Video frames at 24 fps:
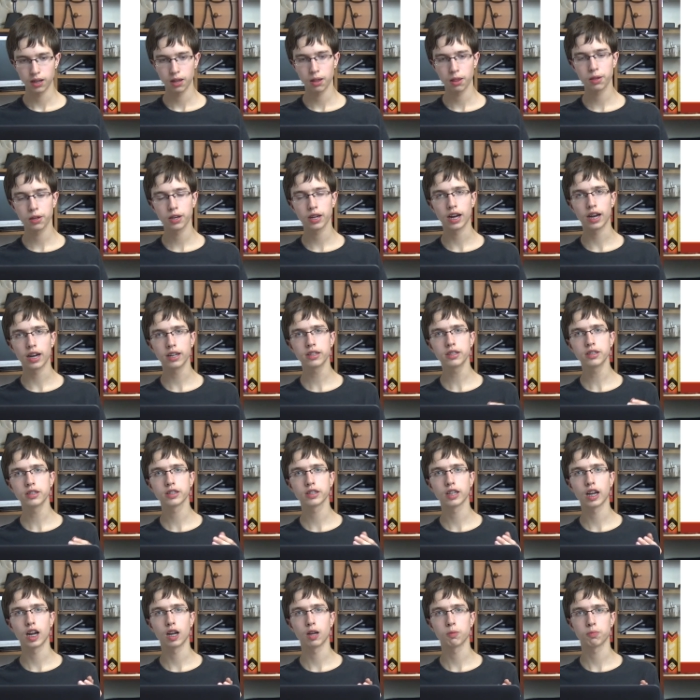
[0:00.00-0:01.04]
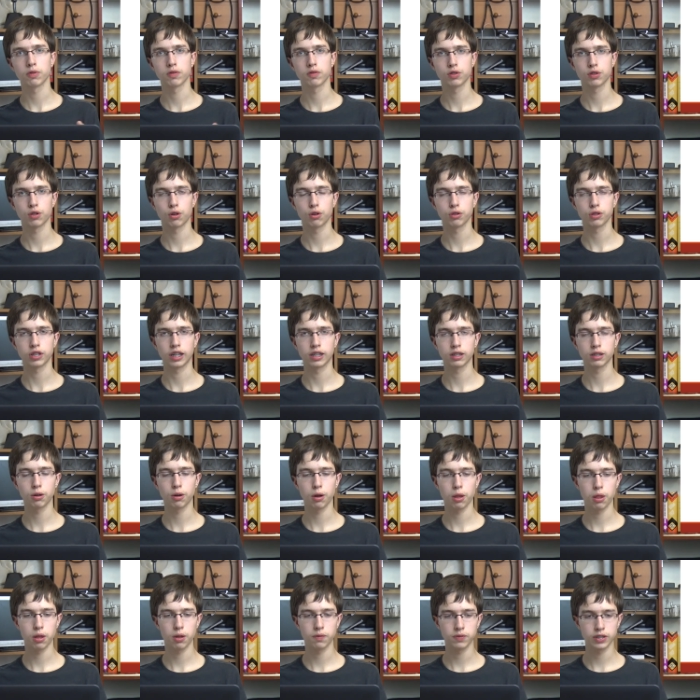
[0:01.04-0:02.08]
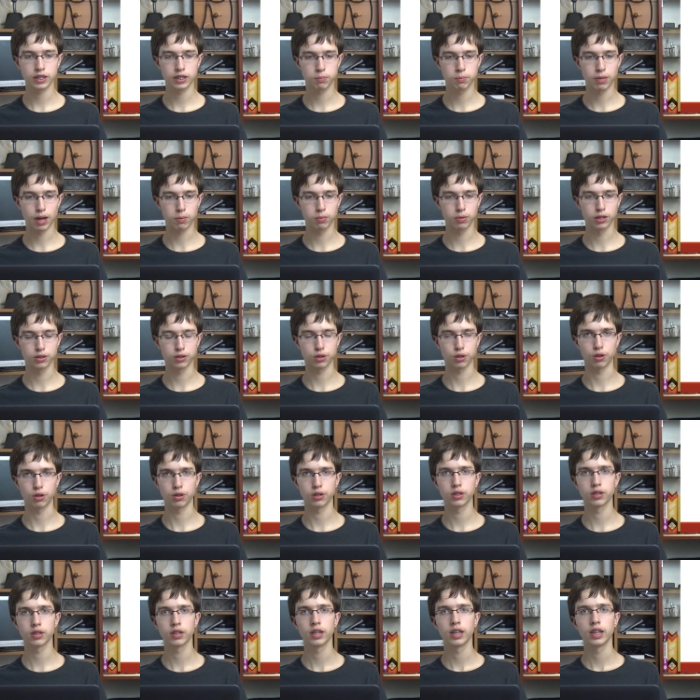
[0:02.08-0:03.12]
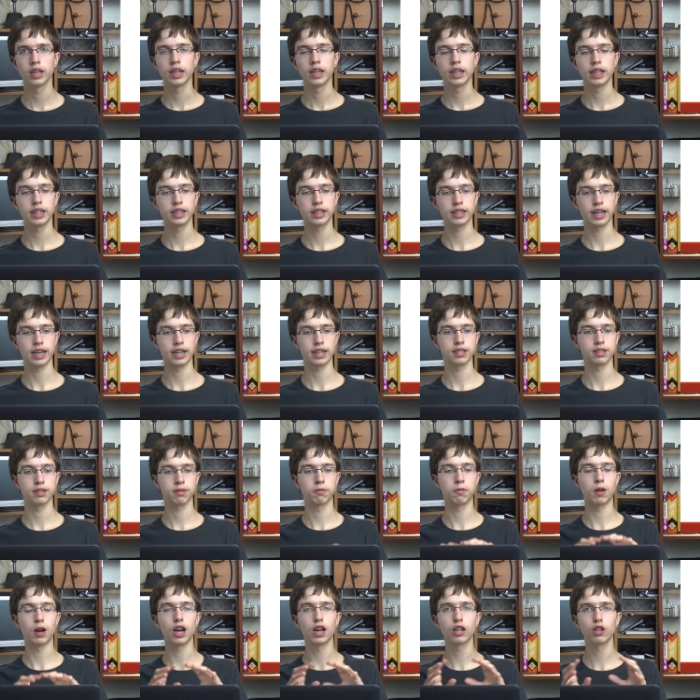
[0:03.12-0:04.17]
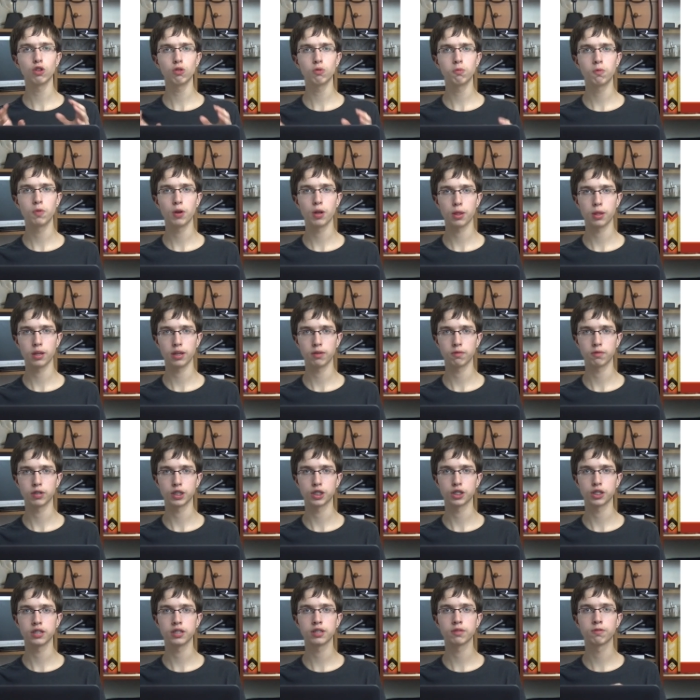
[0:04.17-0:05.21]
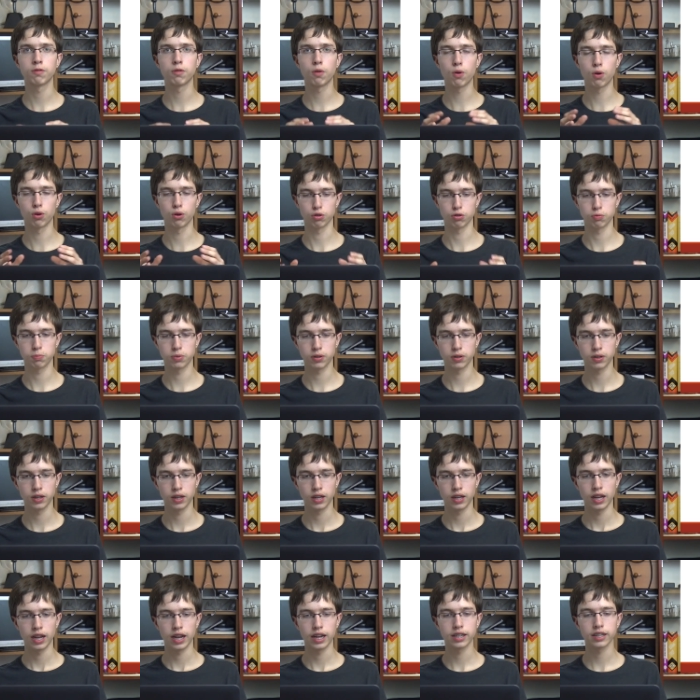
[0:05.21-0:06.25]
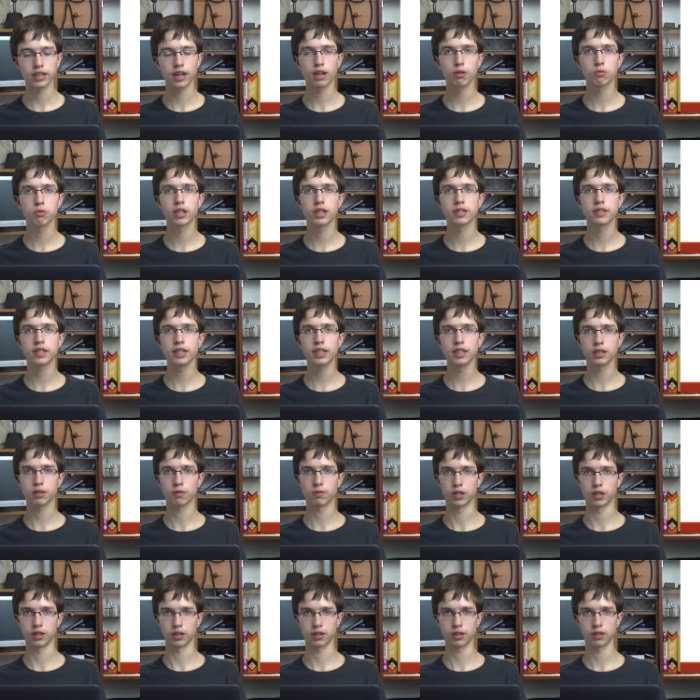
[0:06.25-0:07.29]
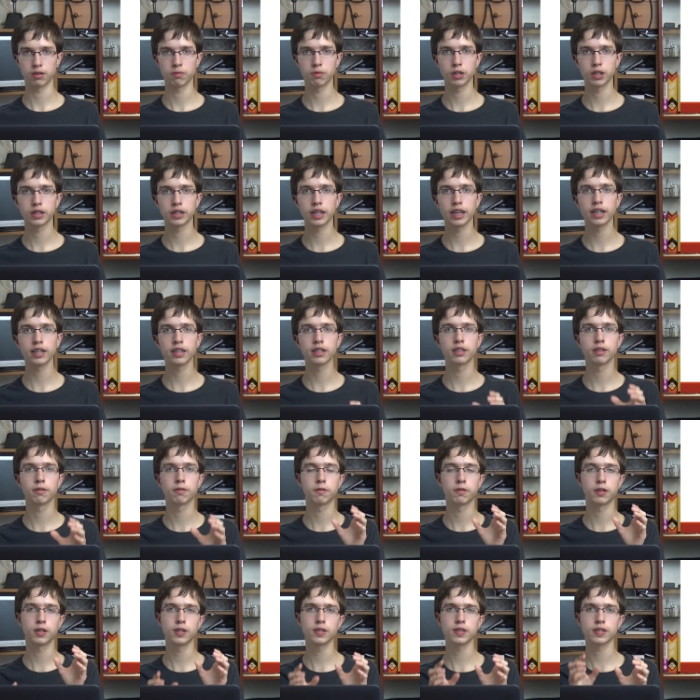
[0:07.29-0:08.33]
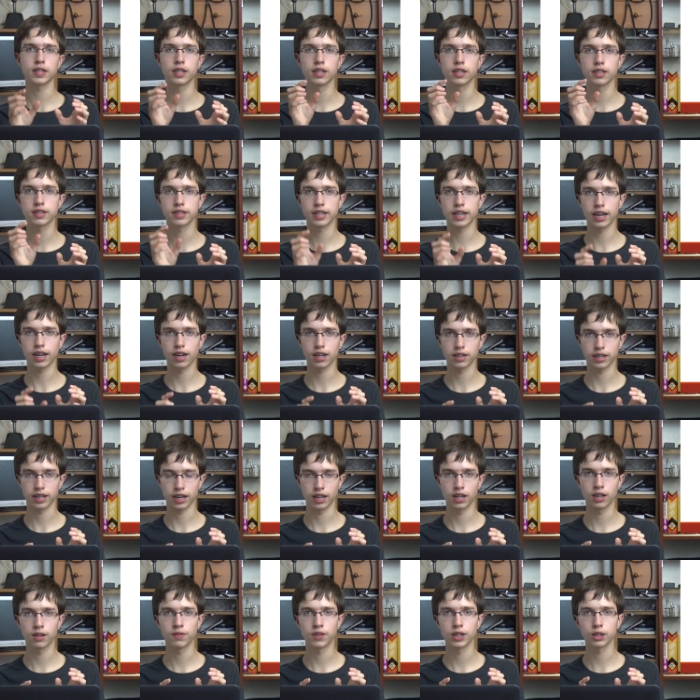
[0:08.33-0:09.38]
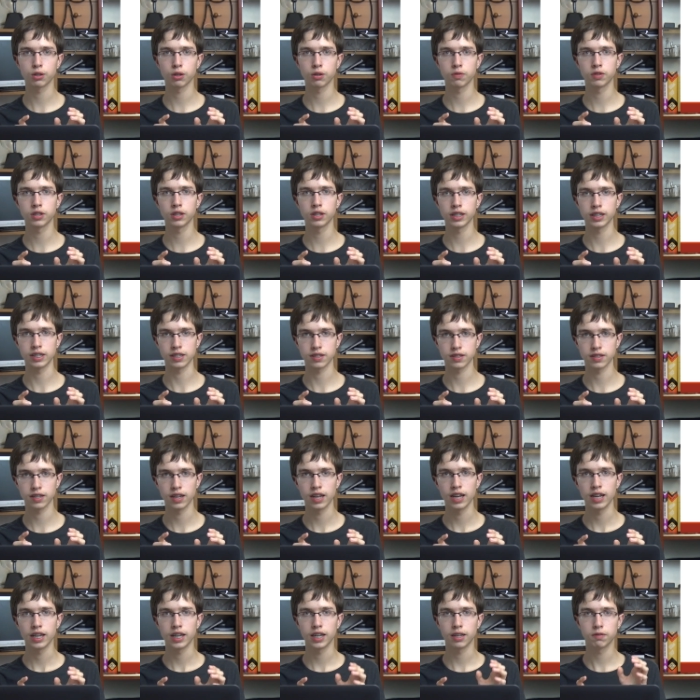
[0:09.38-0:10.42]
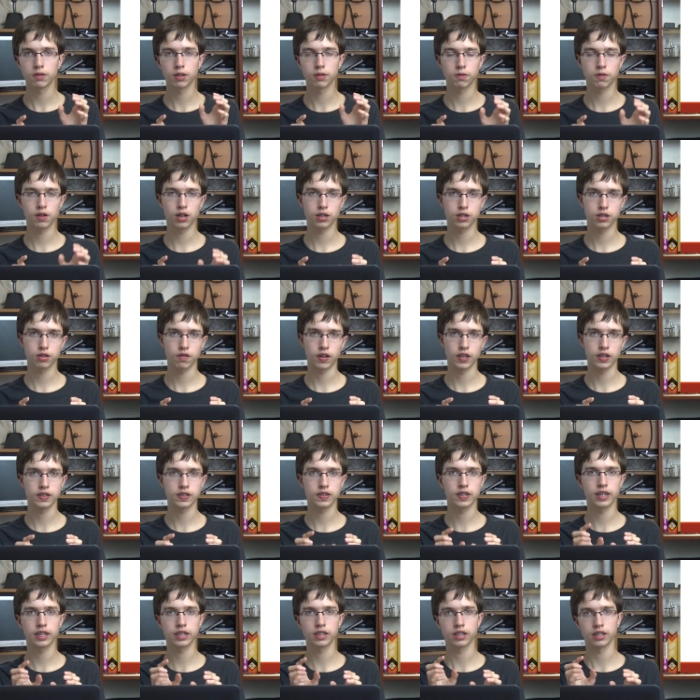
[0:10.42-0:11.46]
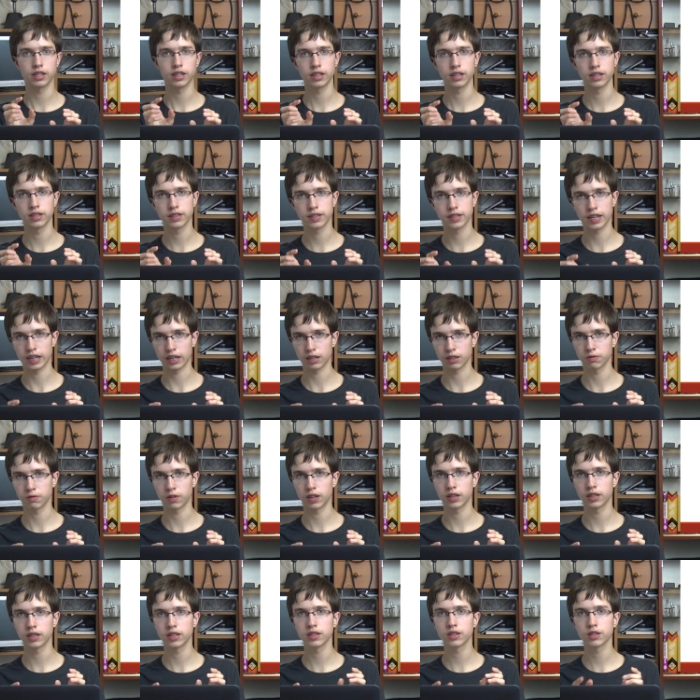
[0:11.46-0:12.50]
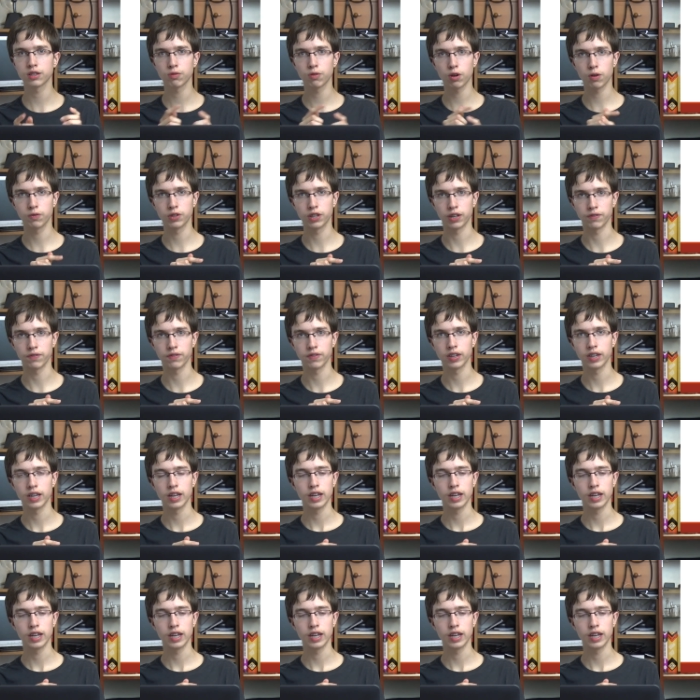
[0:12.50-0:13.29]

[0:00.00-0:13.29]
The other type of sort algorithm is bubble sort. It has while loop within which is for loop. And how does it work? We take the first and the second element of the list. If the first one is greater than the second one, then swap them.